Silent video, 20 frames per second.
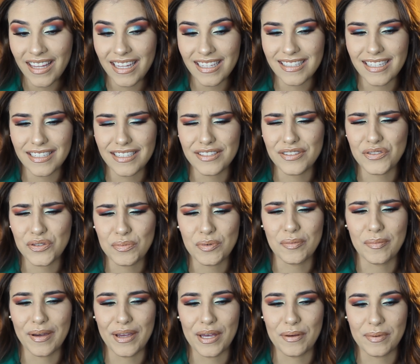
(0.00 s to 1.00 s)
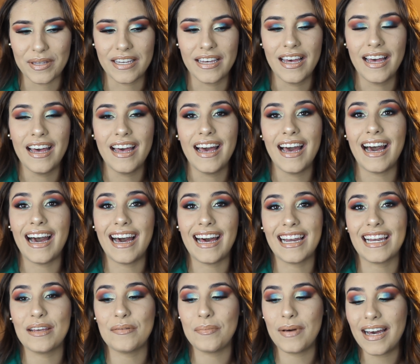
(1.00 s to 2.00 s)
That sounded super Miami.
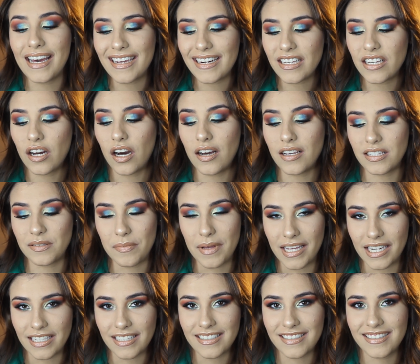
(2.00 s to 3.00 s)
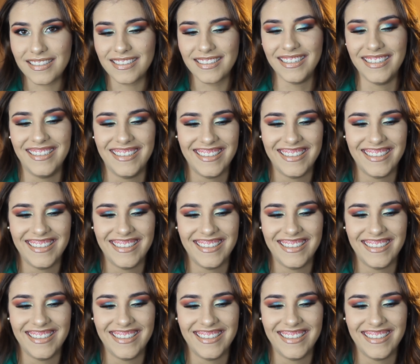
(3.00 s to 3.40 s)
Alamar Cosmetics.